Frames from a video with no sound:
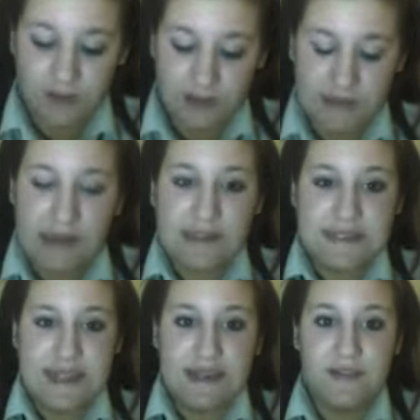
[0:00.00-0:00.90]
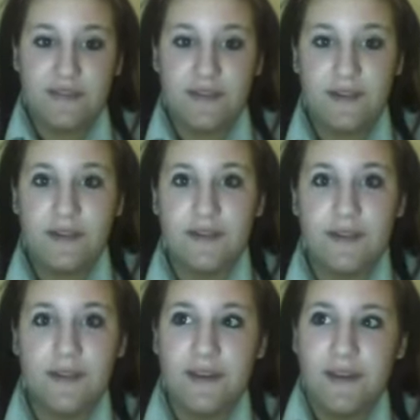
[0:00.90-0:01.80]
So like I said, if
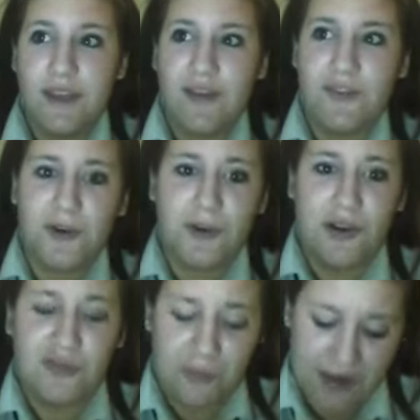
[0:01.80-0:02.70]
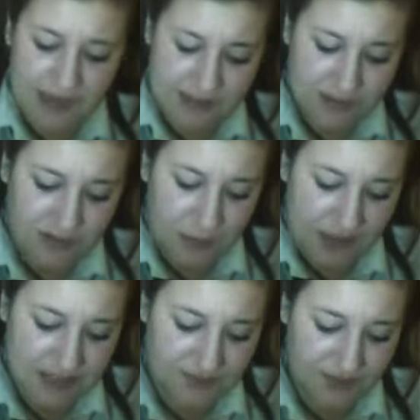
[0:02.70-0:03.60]
you haven't got a lot of money, it's not the
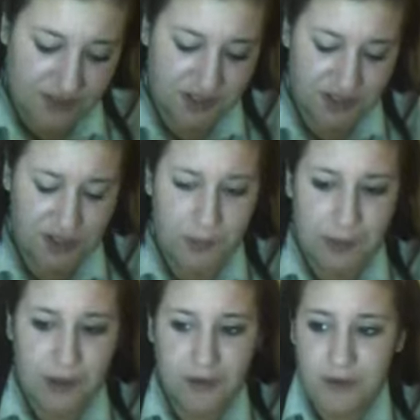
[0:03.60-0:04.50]
best thing to do, but